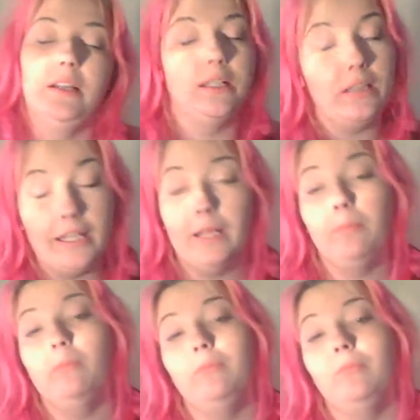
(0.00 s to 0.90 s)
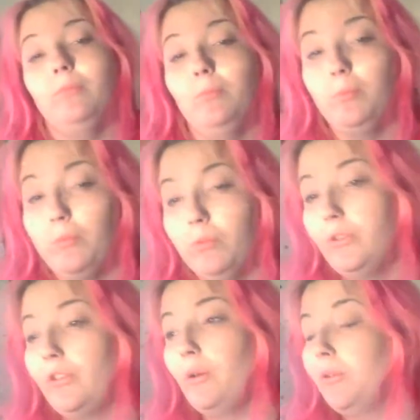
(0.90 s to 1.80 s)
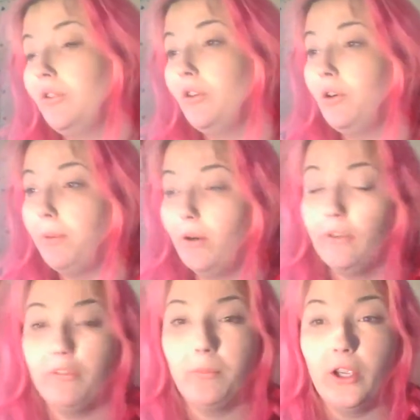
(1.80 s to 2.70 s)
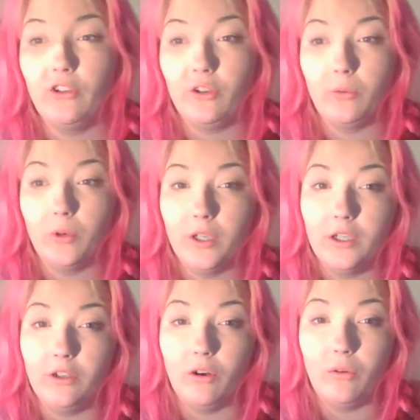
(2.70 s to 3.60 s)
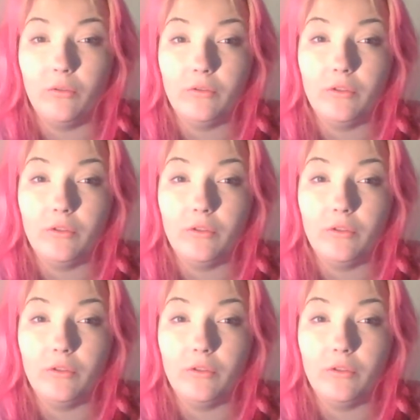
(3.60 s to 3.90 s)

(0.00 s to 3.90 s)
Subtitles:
claim so-and-so about information when you don't